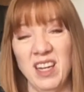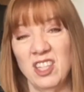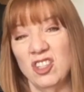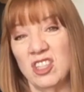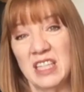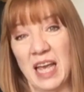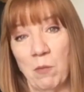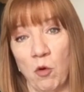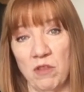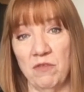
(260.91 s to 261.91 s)
It shouldn't take
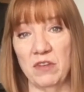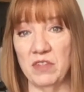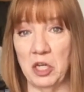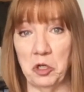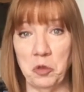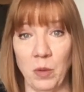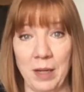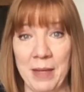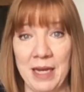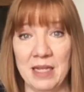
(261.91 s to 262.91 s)
more than 15 or
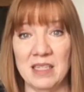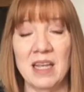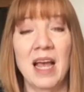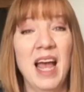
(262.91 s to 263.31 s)
20 minutes,